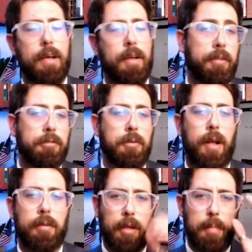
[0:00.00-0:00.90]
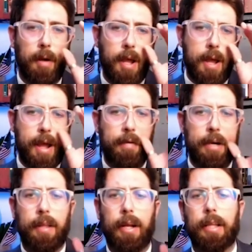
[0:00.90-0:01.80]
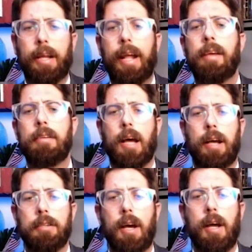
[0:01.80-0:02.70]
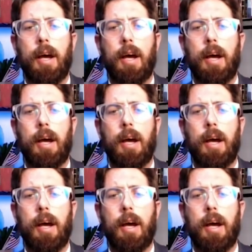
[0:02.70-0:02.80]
It's actually what I sleep on every night. They got the king size.